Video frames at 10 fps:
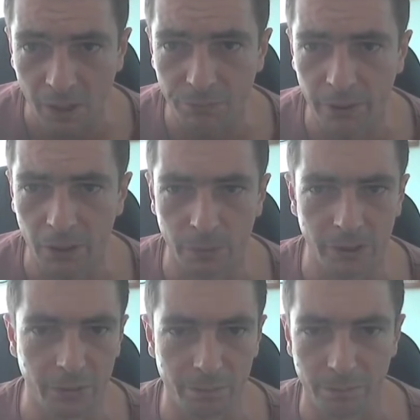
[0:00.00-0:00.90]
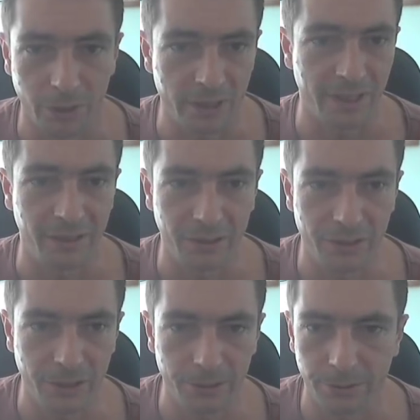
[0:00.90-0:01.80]
if I go into my
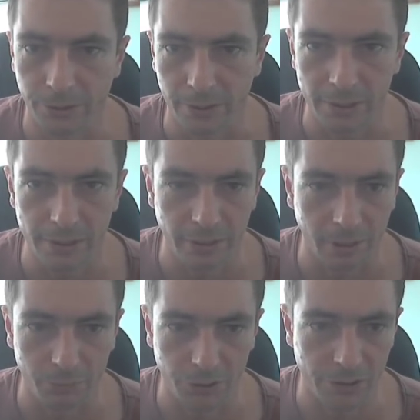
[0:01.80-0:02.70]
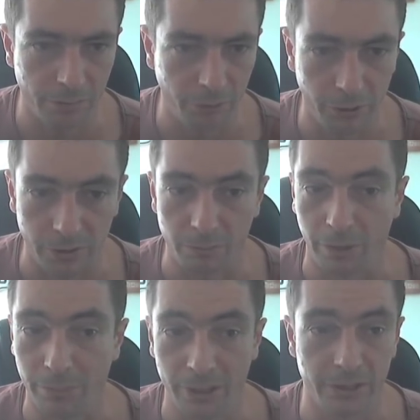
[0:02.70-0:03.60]
settings here, you can see I'm just using
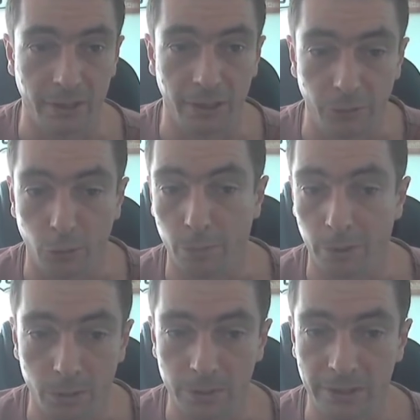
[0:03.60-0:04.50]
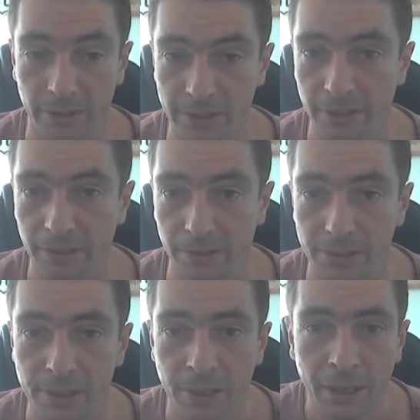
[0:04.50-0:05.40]
my basically normal hosting
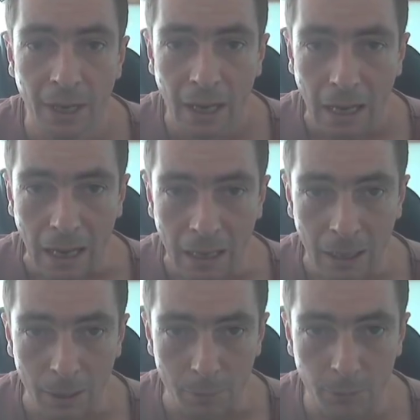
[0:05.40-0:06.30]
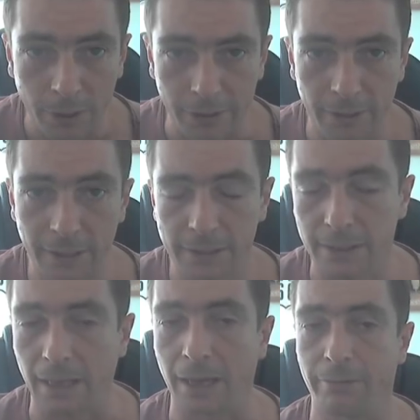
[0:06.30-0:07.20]
settings. Right,
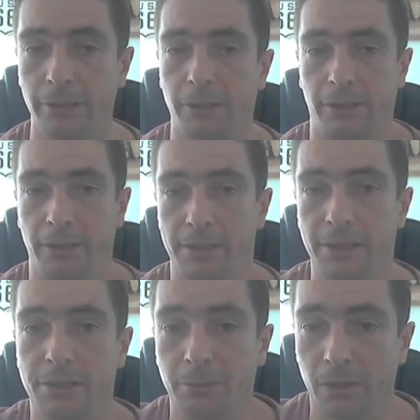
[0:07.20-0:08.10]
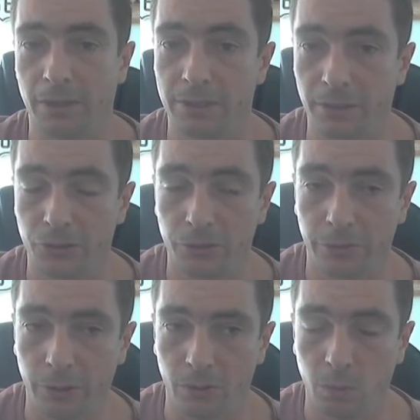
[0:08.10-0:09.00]
let's have a look at this system, guys, and show
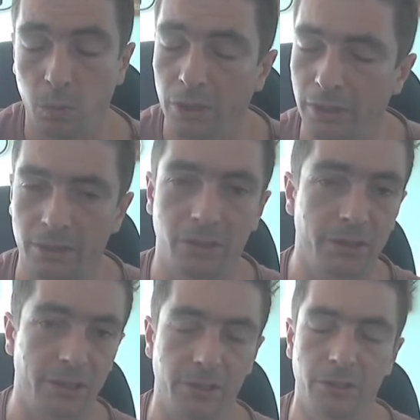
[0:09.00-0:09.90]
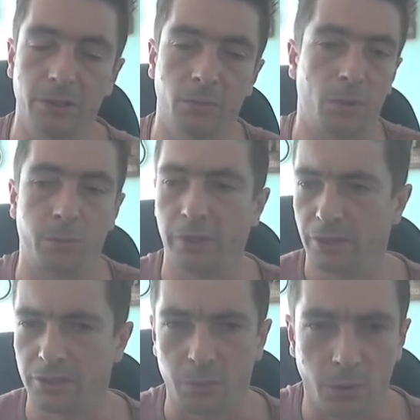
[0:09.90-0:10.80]
you what does it do, what way
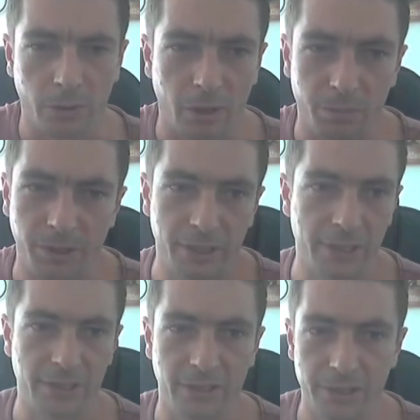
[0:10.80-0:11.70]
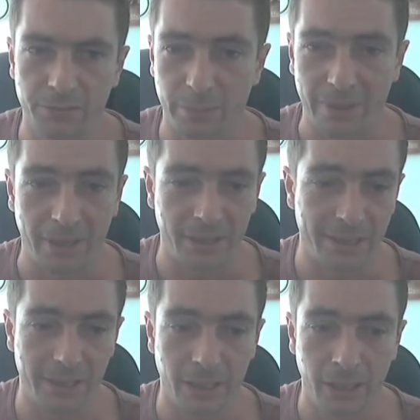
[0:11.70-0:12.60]
does it work. I've been testing this for the
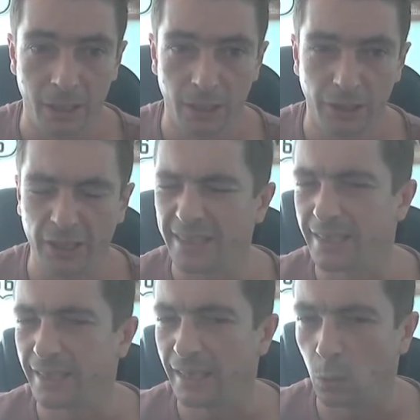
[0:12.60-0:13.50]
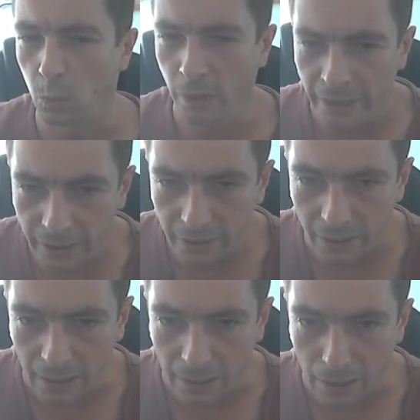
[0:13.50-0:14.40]
past, you could say, week,
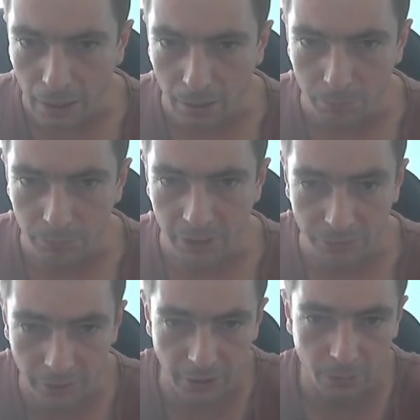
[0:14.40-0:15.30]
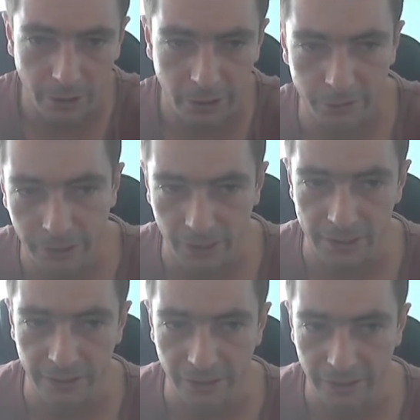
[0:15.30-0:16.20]
definitely a week here. You can
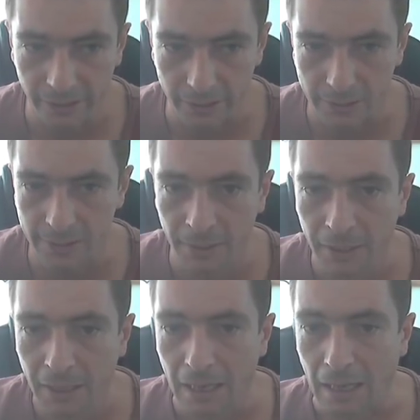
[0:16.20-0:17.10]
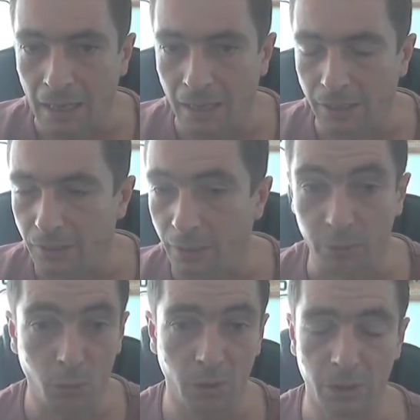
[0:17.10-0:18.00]
see the dates. And I've
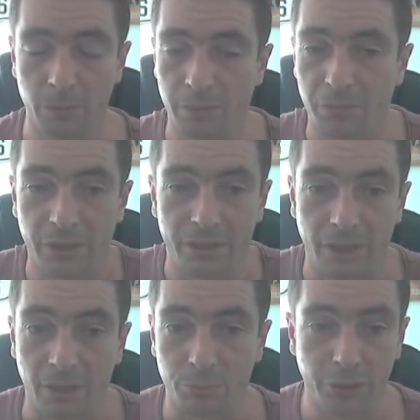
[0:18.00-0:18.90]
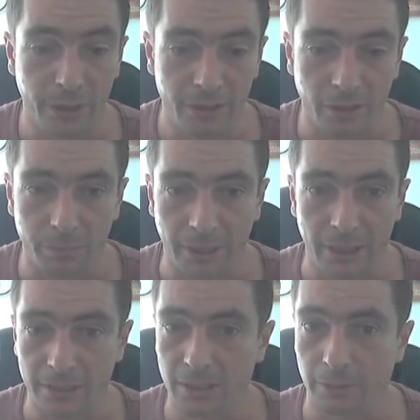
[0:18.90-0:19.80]
been working with Maiit and Brett. I've been
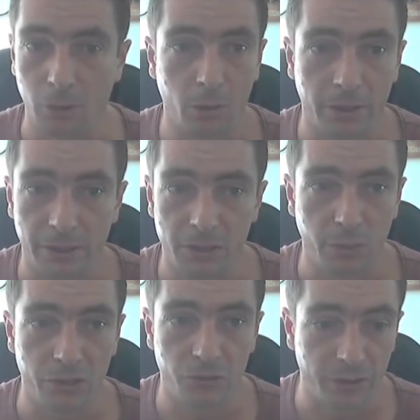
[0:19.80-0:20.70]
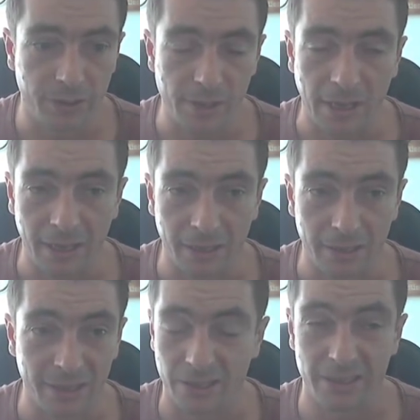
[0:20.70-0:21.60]
asking them all these questions. And
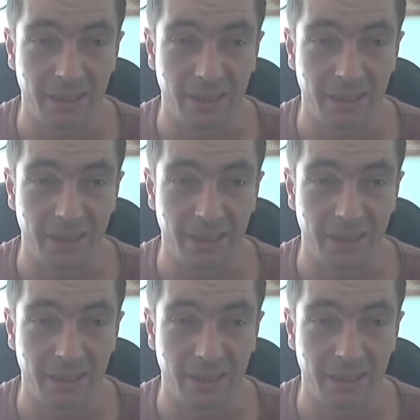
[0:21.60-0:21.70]
as I